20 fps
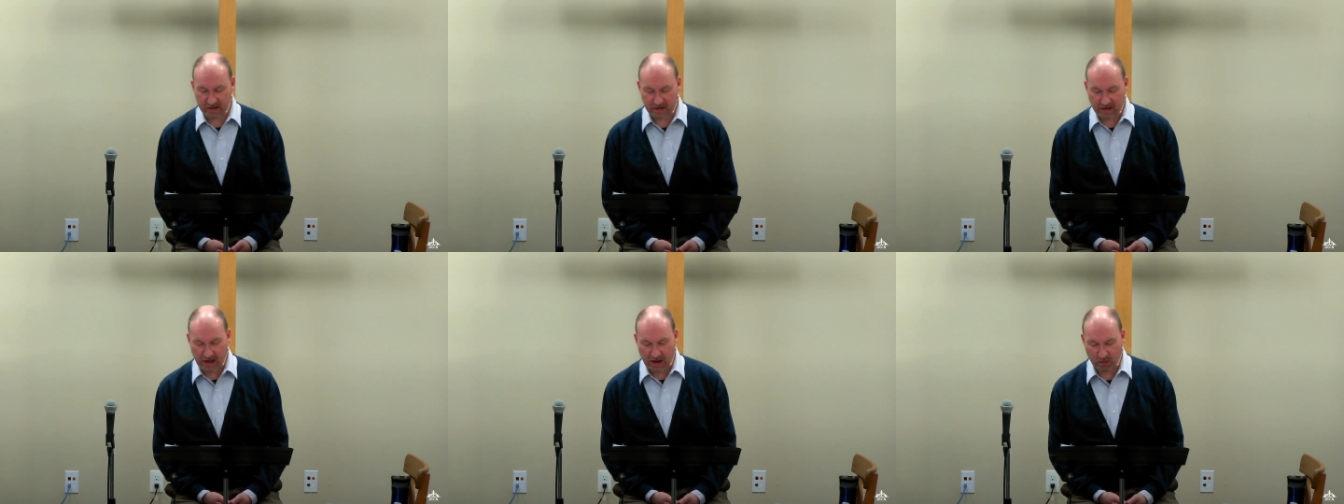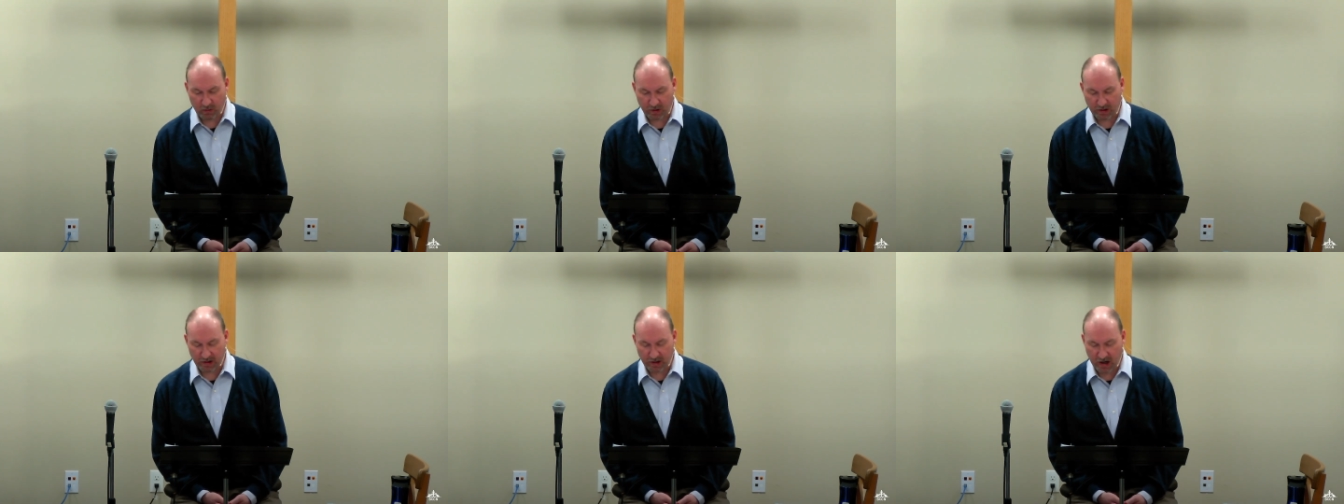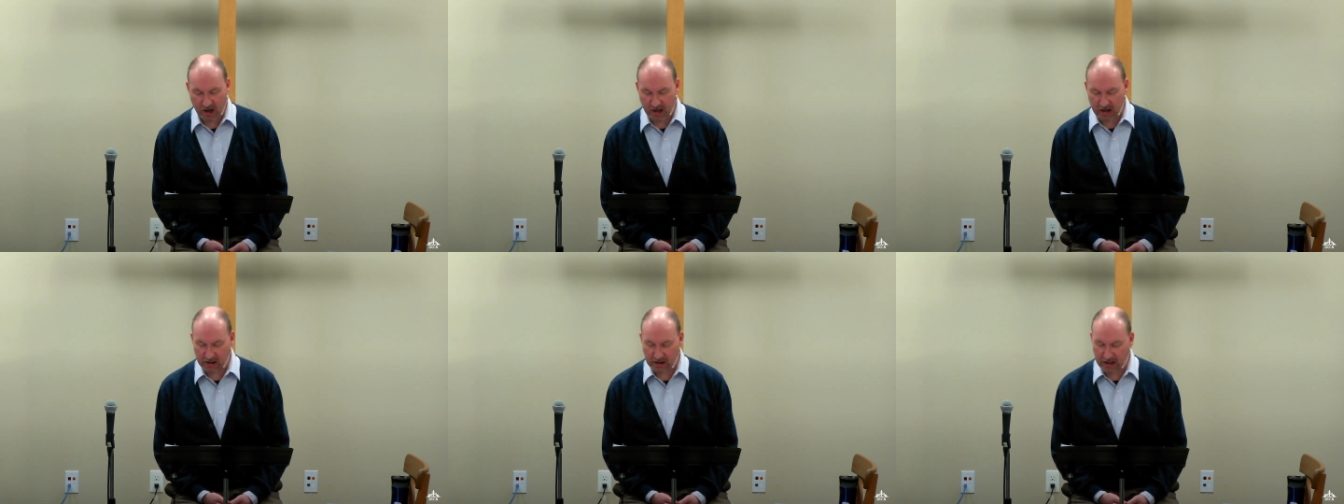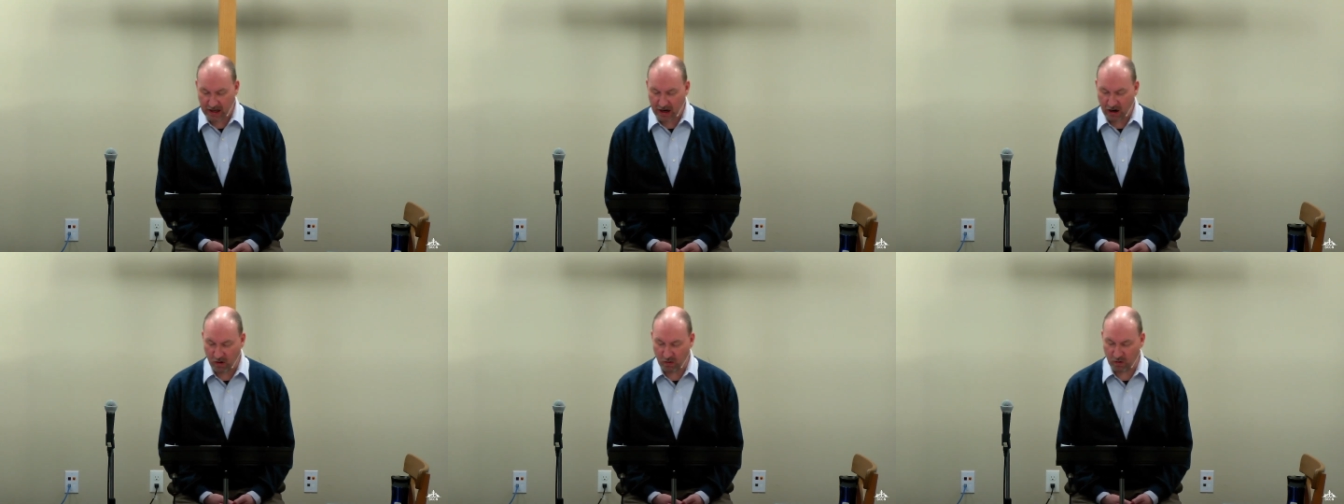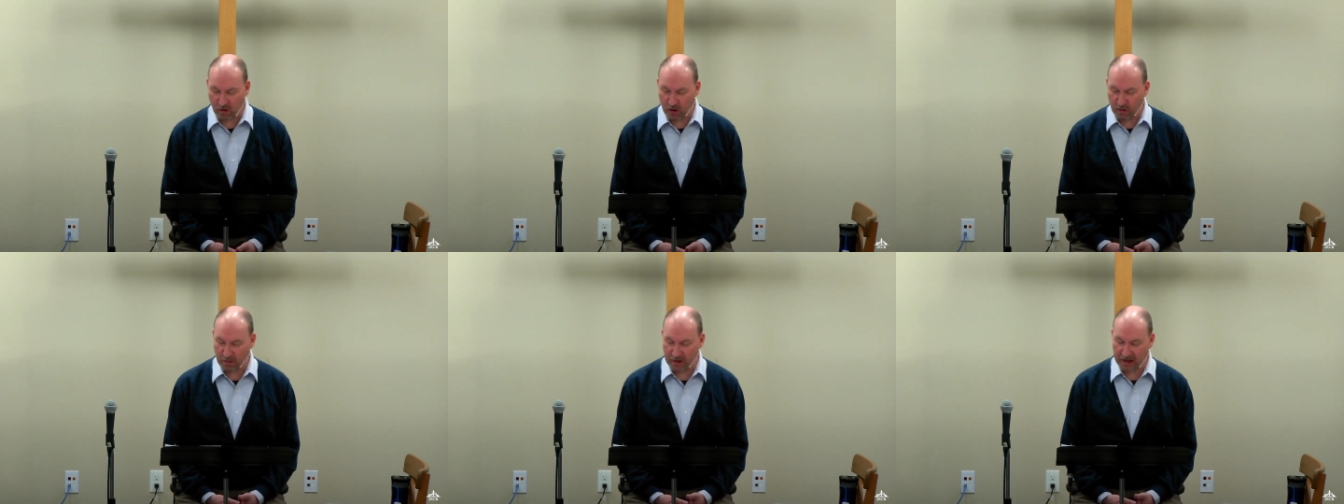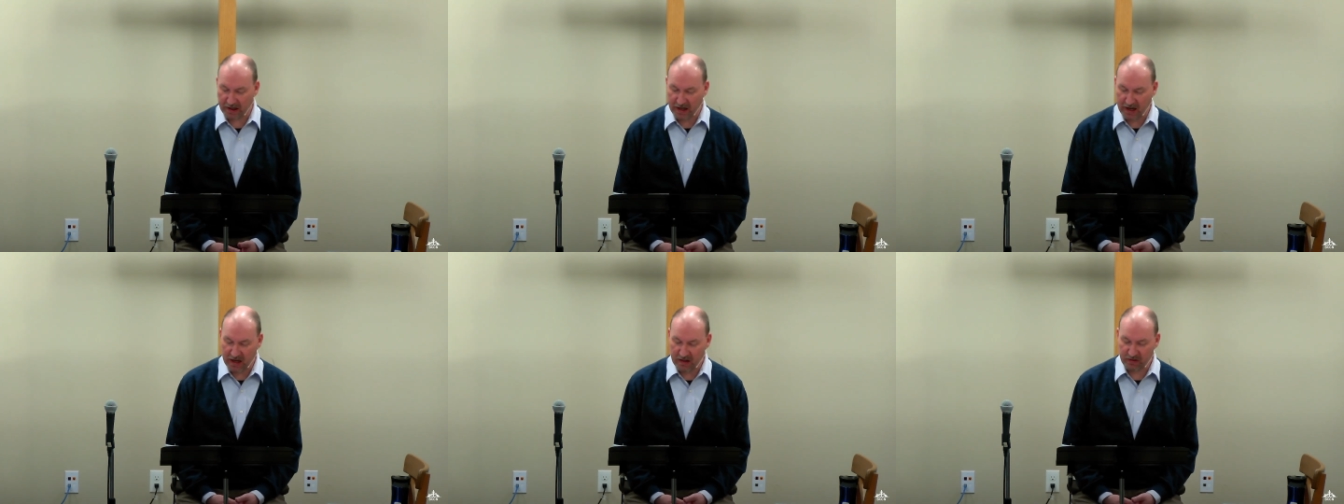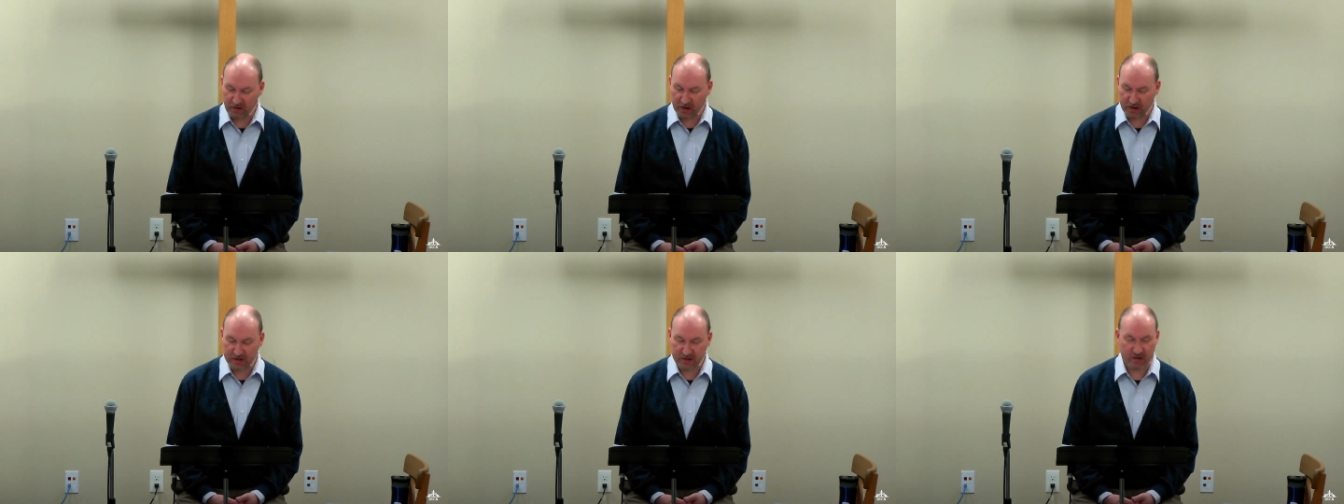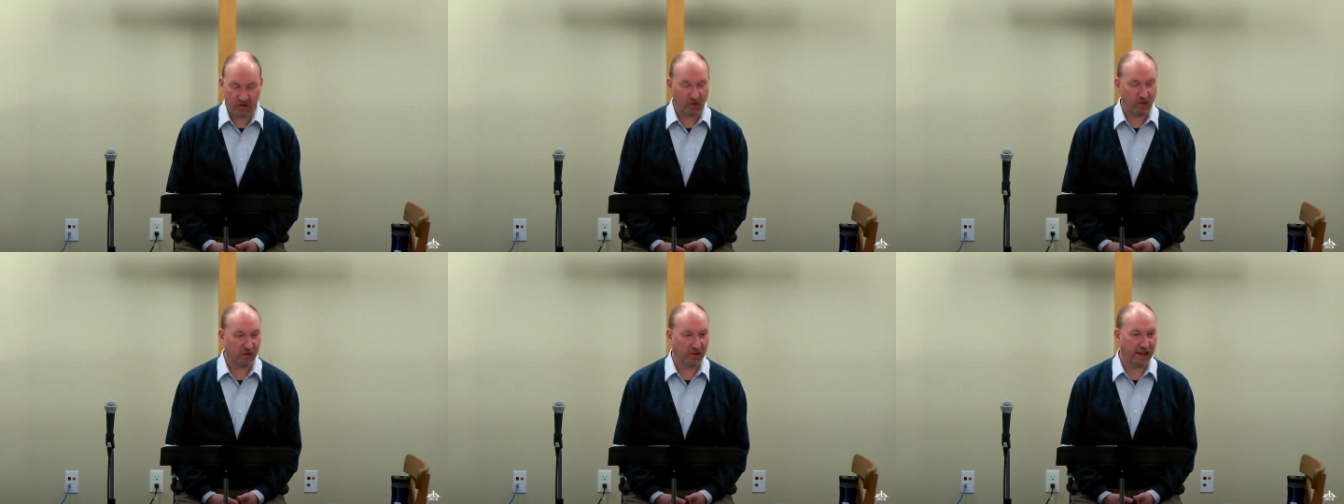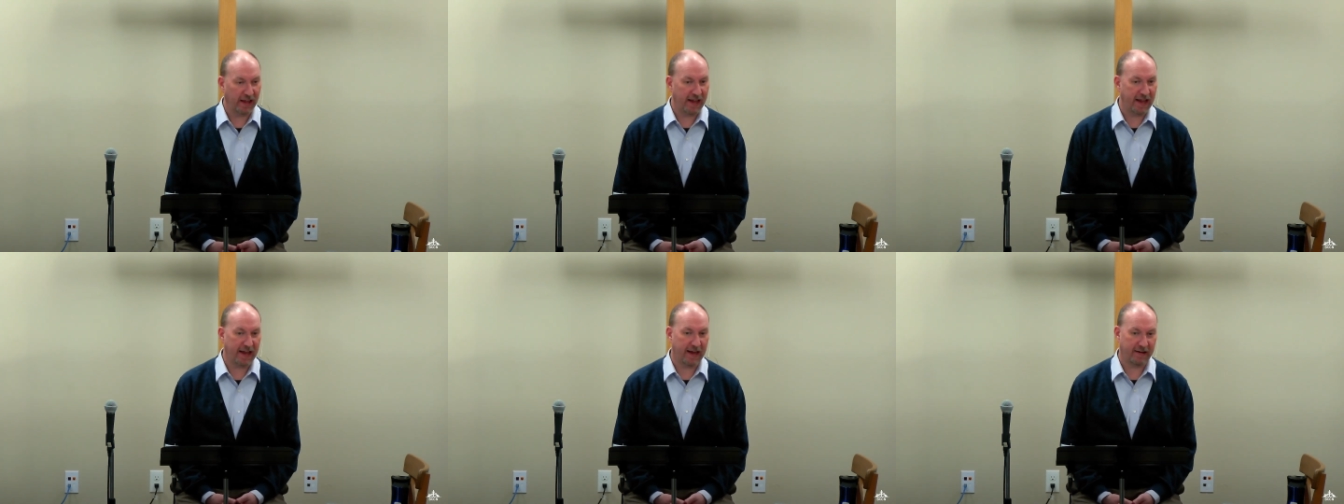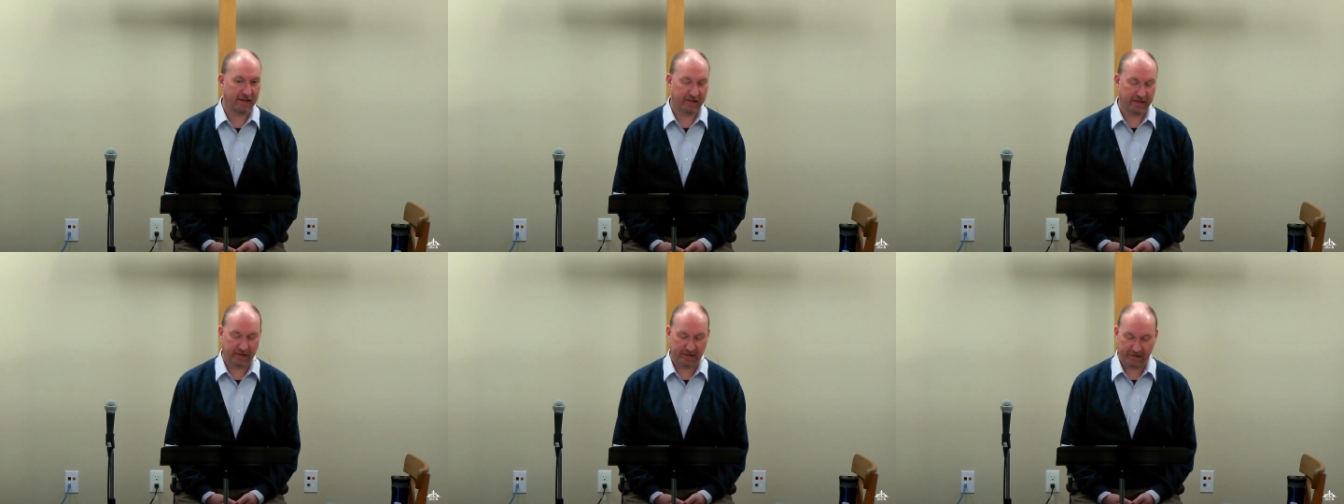that would not allow Roman Catholics to own land.